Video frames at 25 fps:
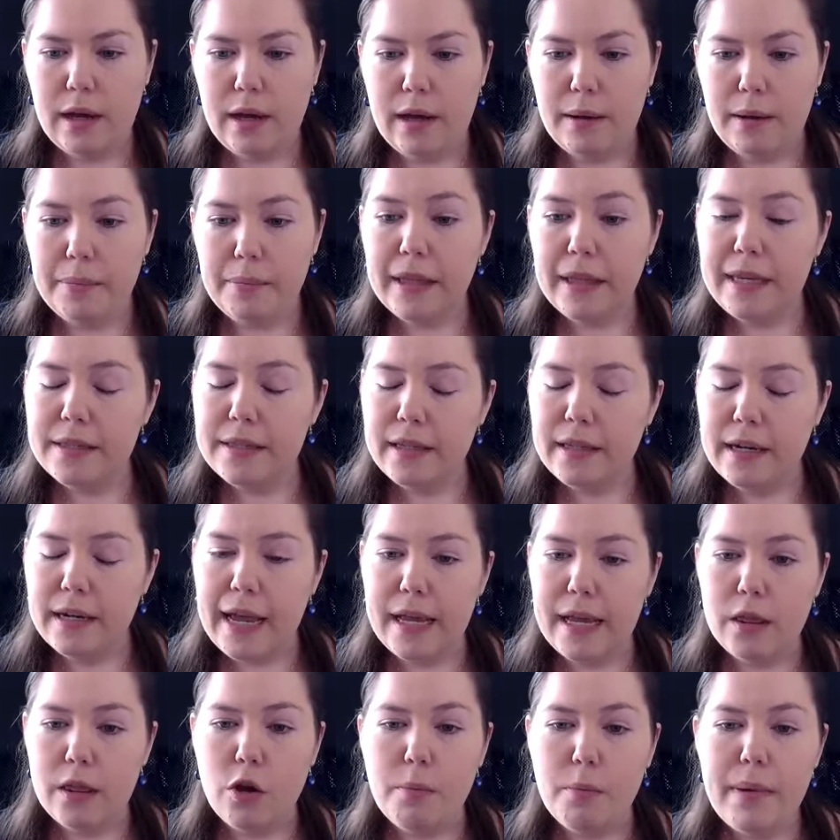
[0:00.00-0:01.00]
place in
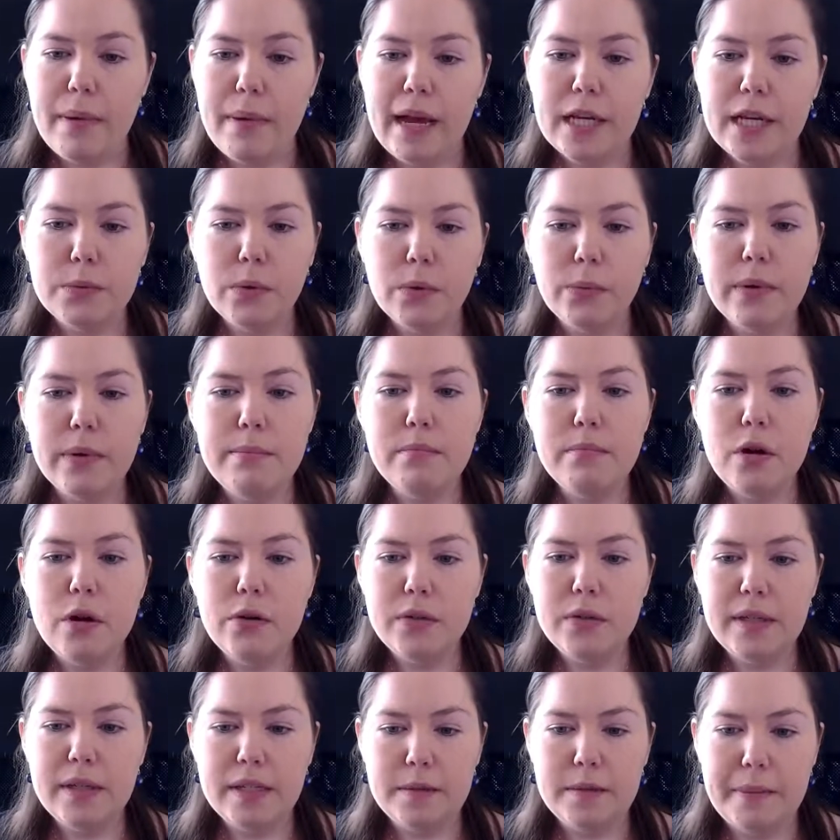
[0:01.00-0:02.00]
halo mass where we
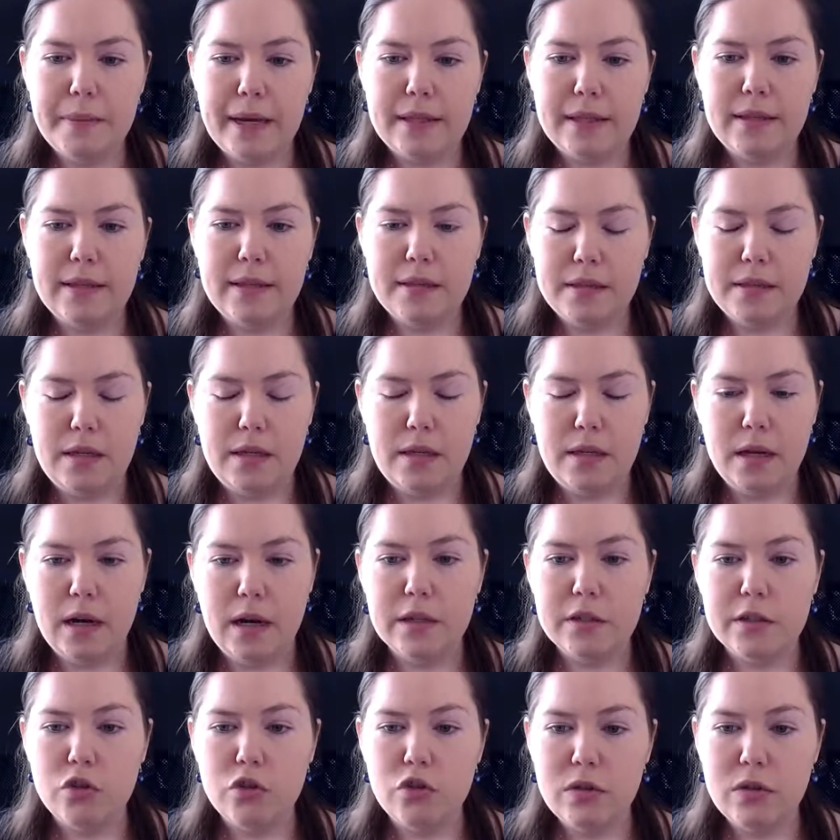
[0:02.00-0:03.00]
most expect to see
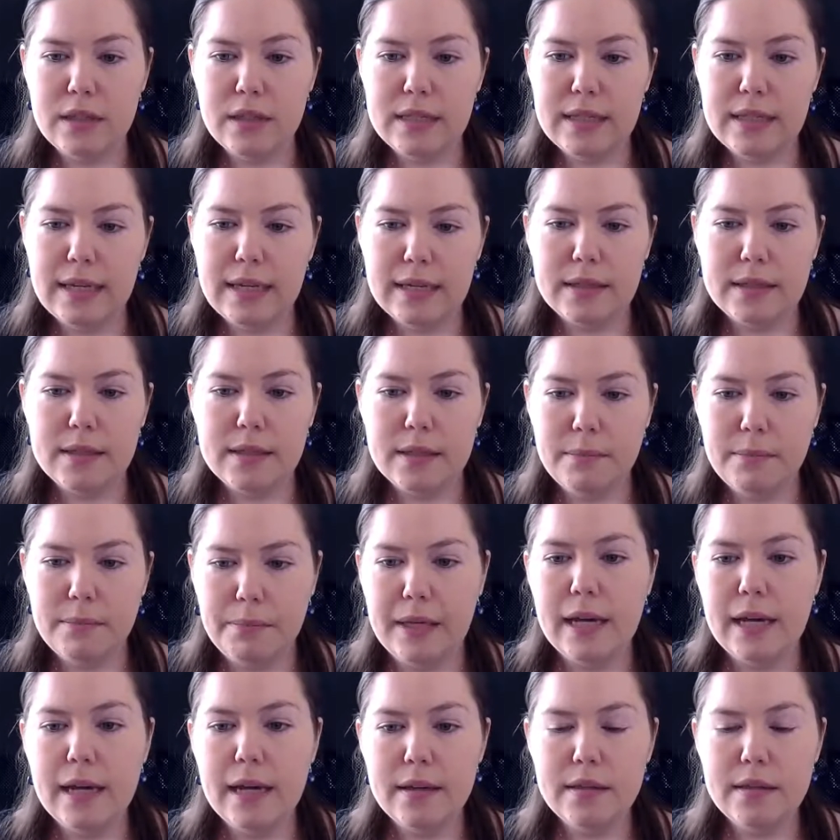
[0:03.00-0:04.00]
oxygen-6
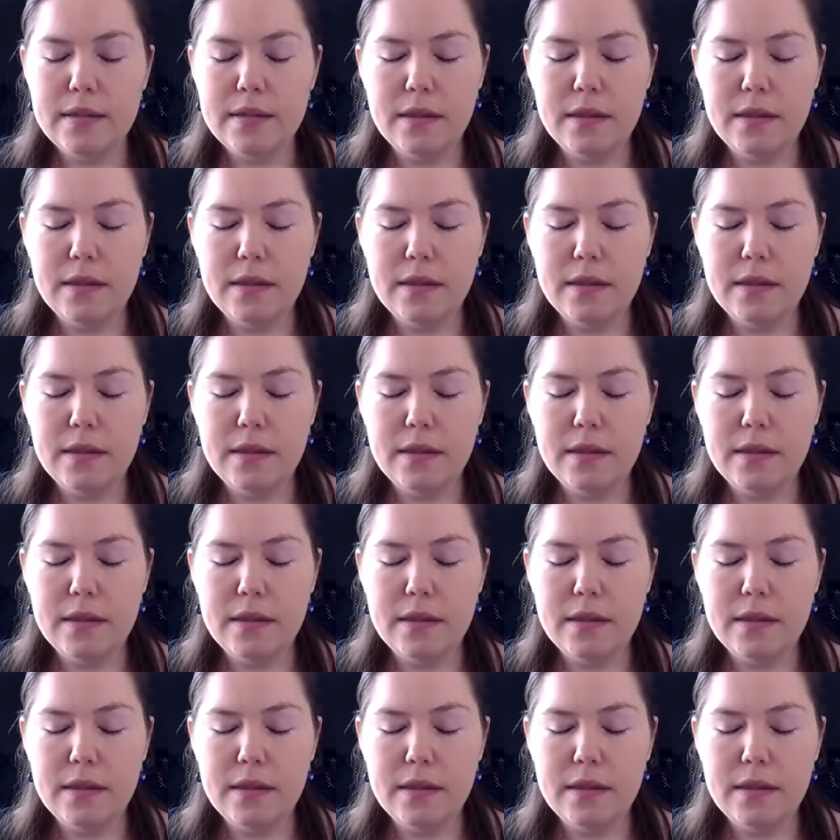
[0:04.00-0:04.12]
because